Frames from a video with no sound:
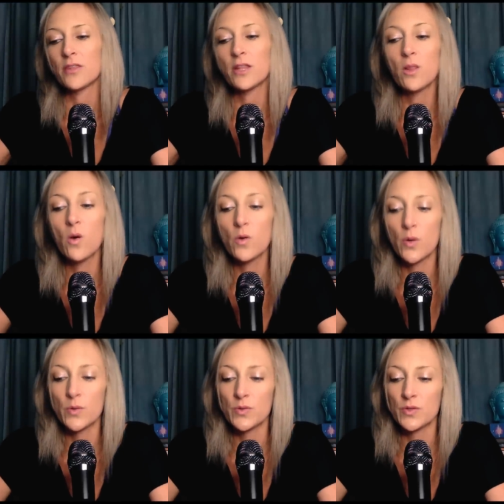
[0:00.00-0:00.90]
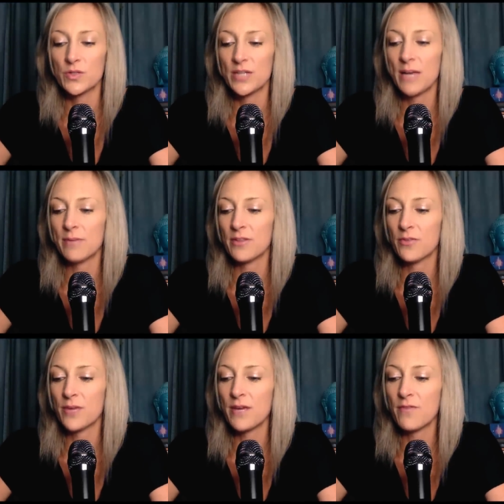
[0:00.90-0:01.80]
The Logos, Tablet
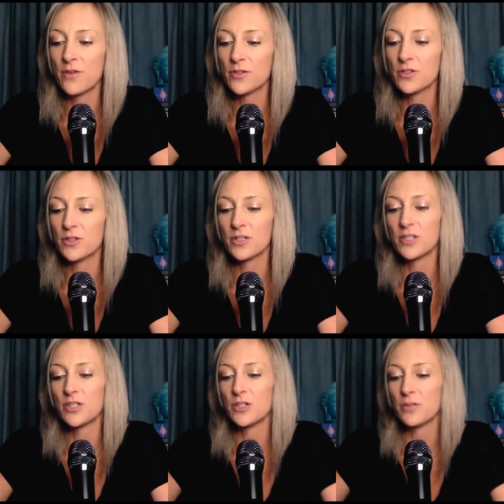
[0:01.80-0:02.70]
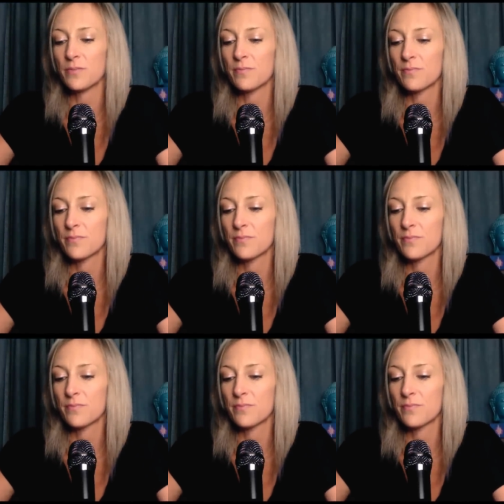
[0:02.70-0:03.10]
3, verse 32.